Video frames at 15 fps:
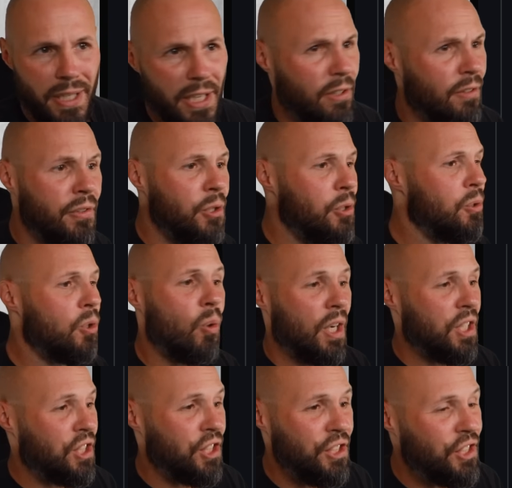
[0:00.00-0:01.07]
interview
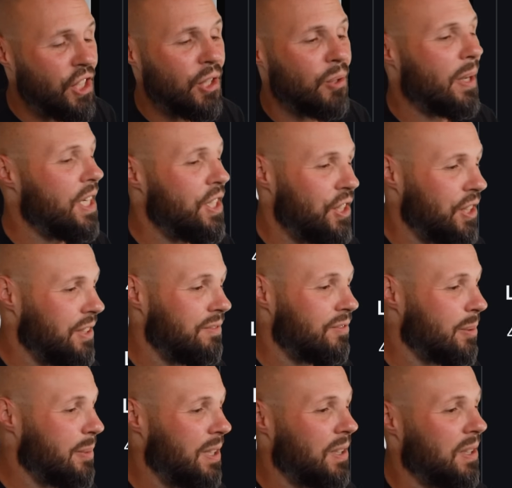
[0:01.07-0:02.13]
question generation
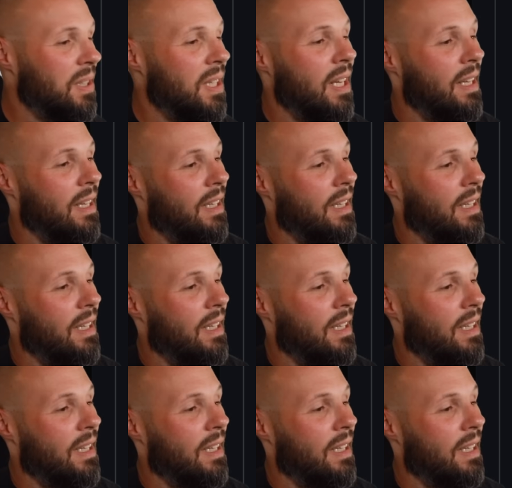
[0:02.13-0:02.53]
from here.